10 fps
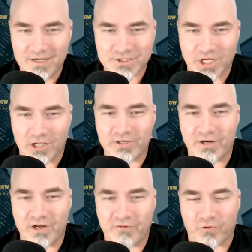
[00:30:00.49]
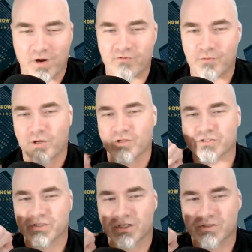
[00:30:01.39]
Solidarity forever,
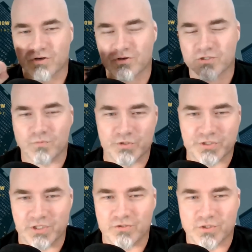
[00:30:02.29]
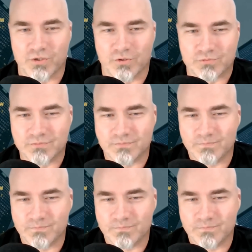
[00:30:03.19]
brothers and sisters. We'll see you soon.